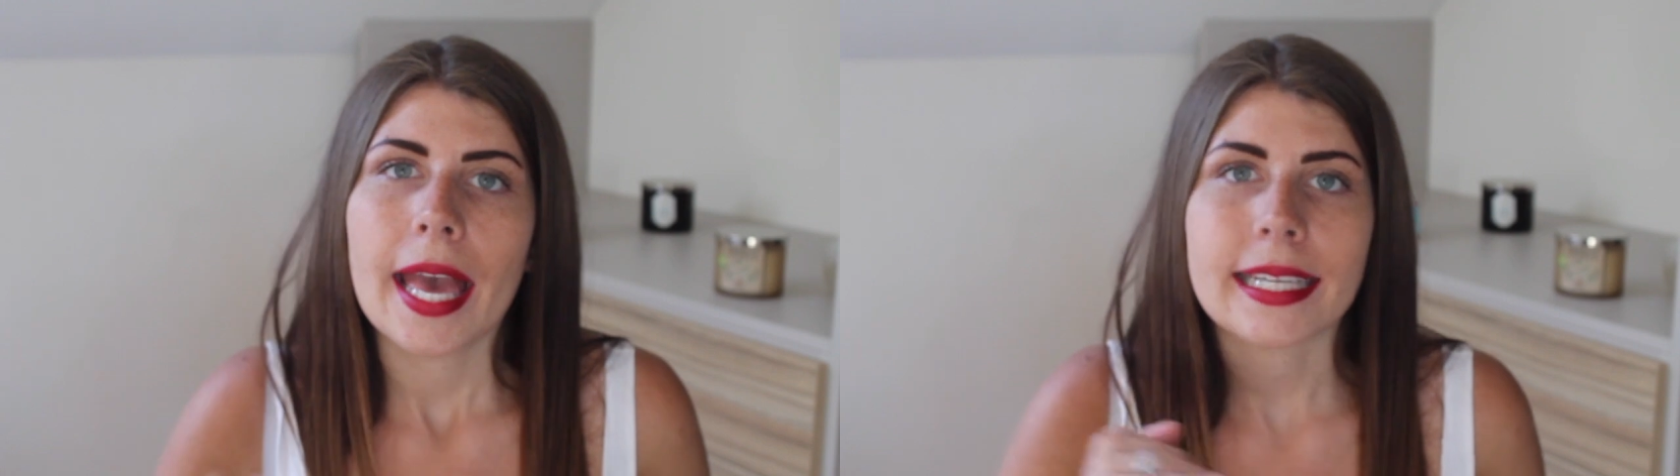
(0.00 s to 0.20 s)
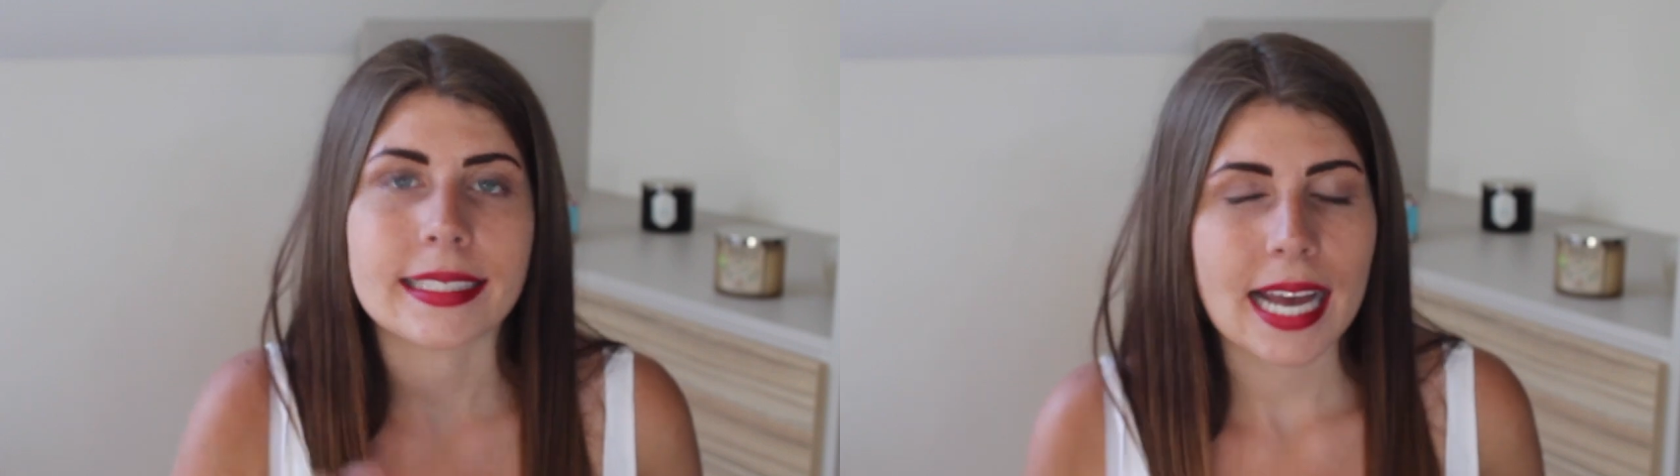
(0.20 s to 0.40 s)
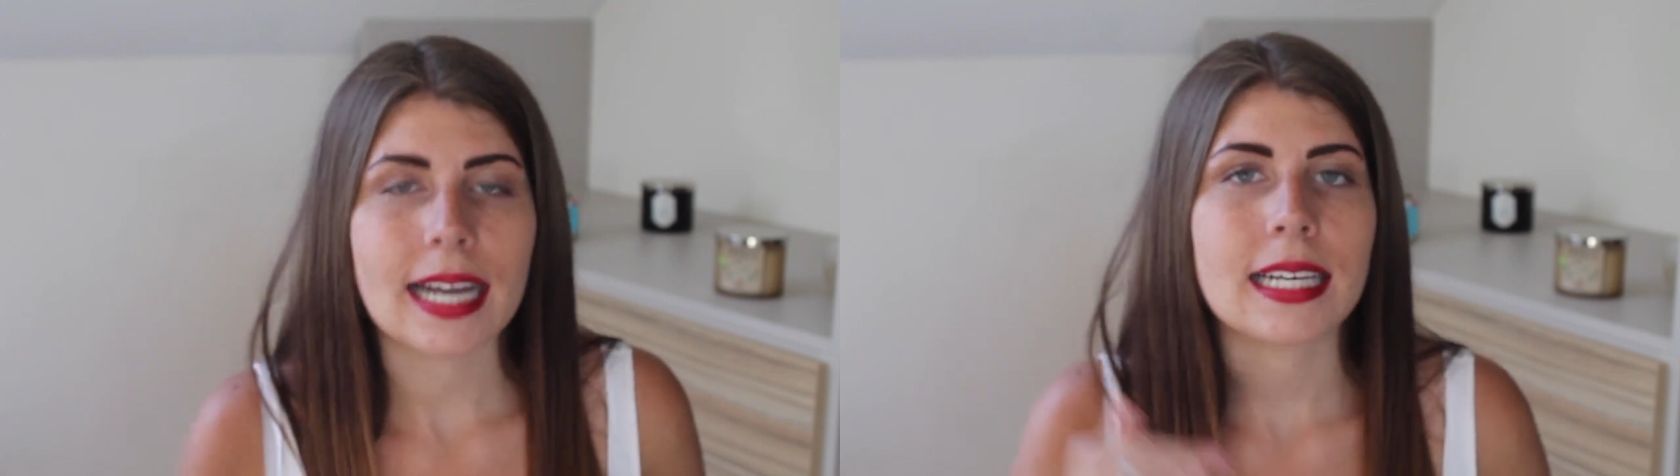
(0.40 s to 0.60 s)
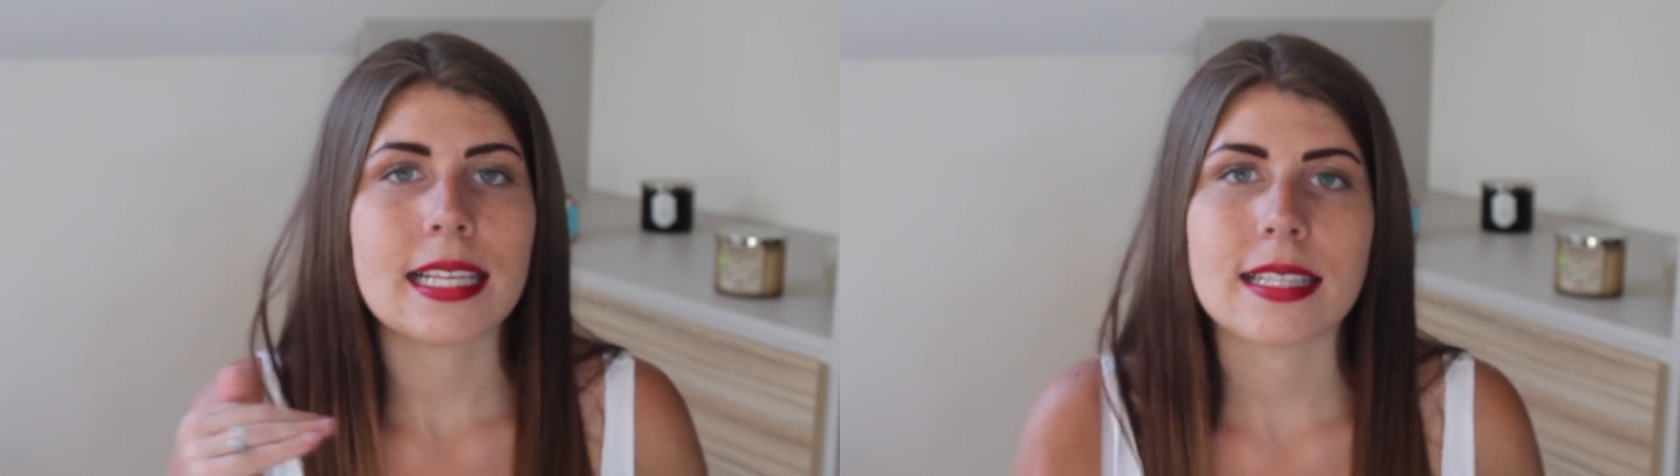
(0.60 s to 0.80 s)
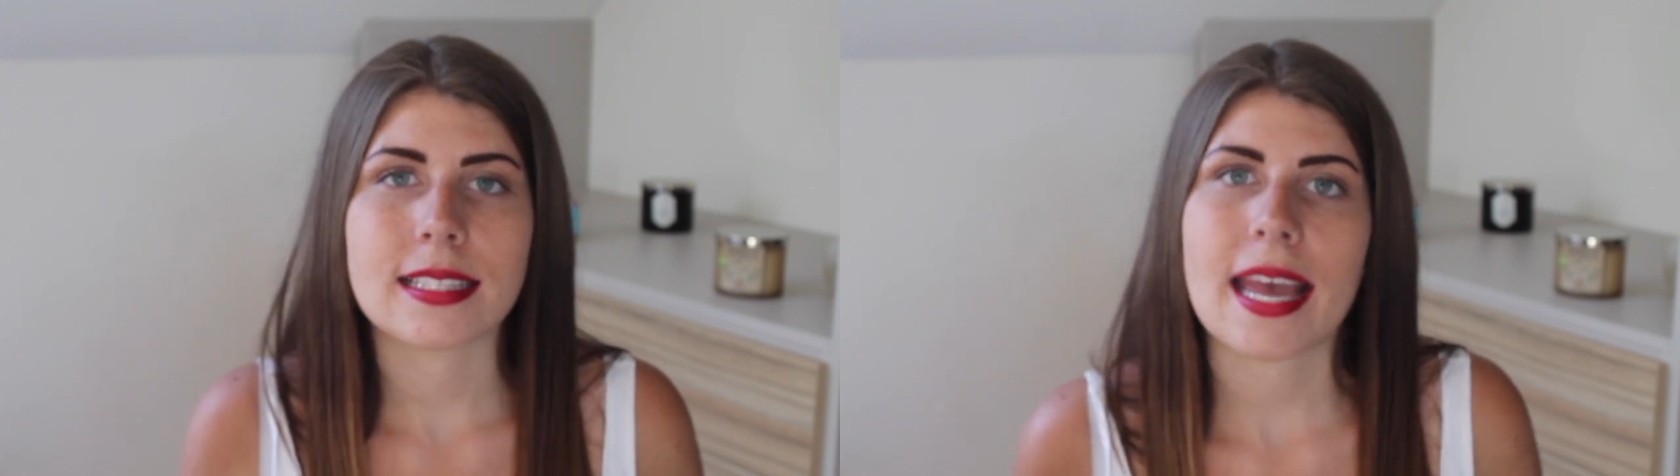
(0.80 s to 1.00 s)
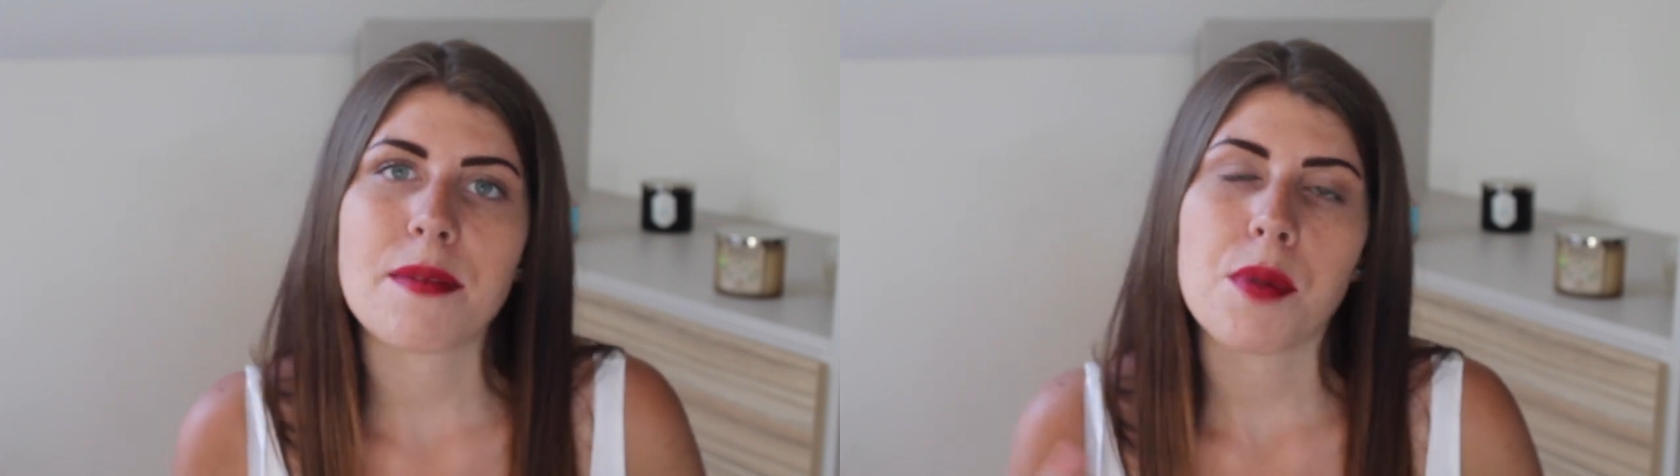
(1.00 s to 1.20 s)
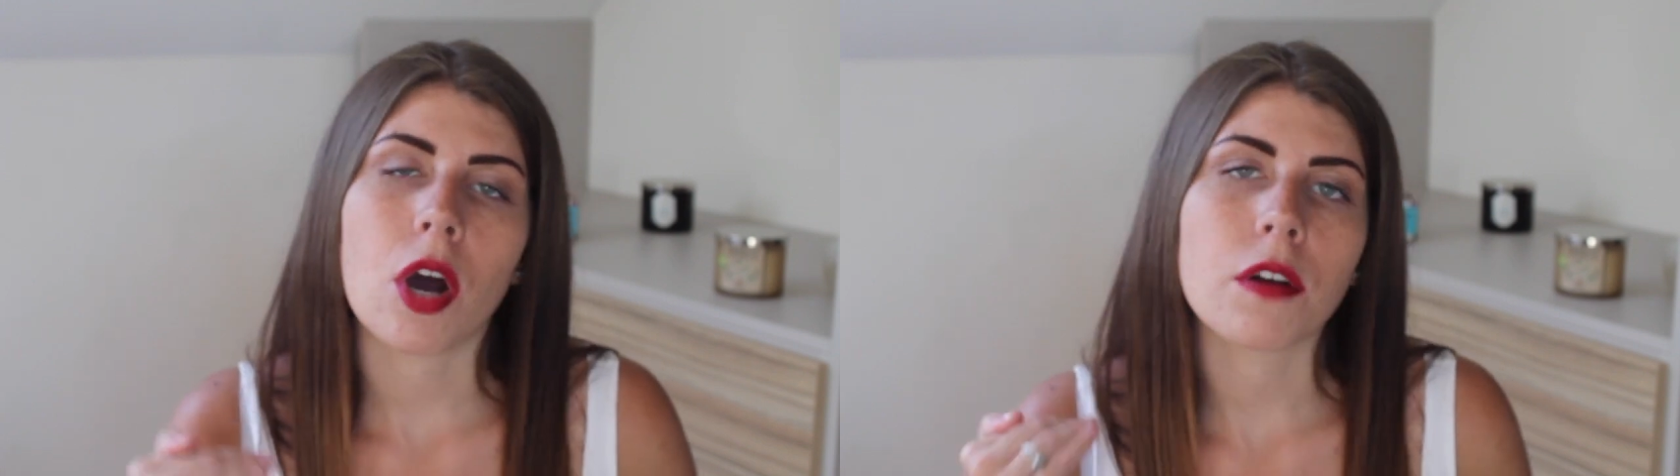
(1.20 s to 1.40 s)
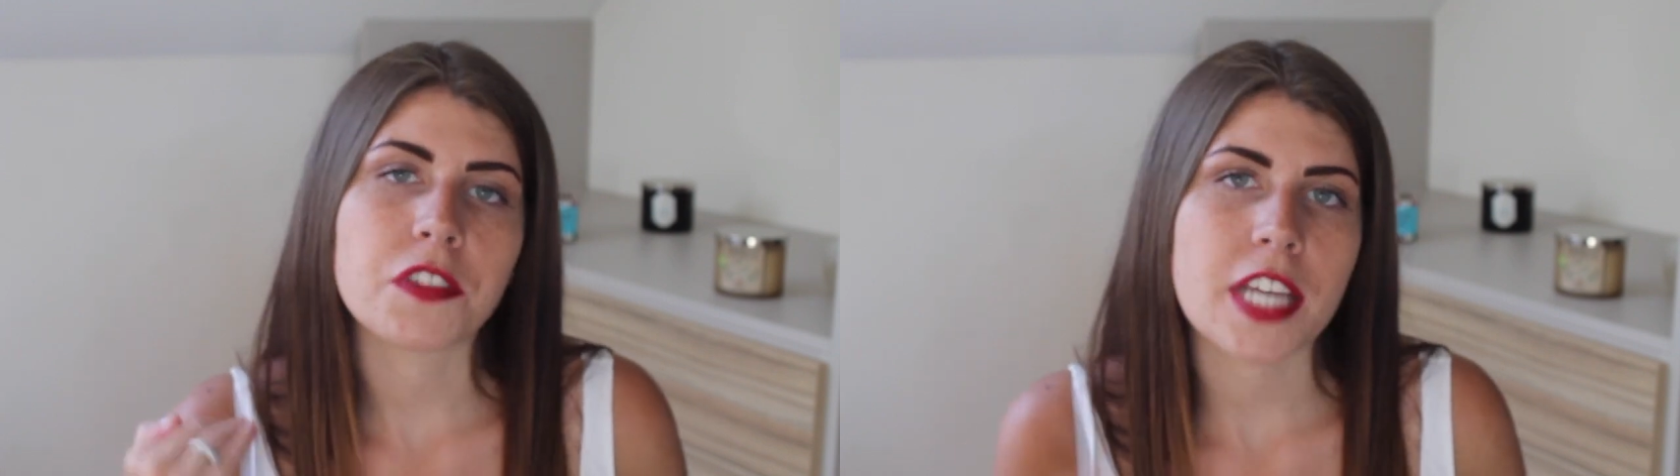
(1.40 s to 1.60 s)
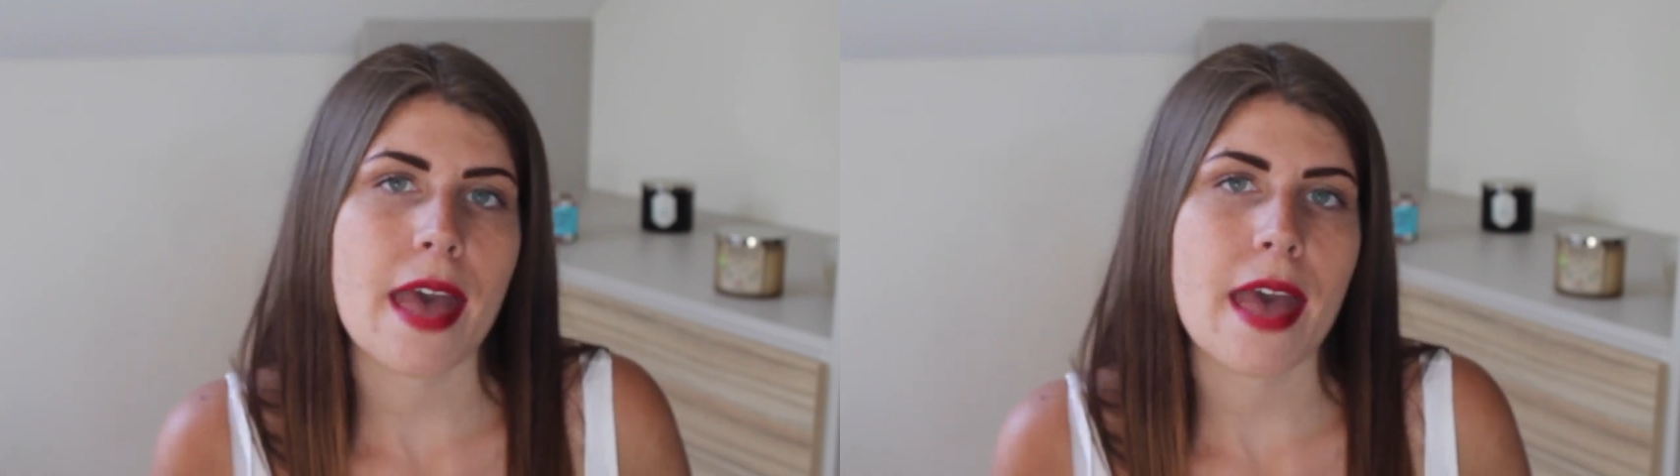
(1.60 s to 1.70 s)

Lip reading: exactly the same after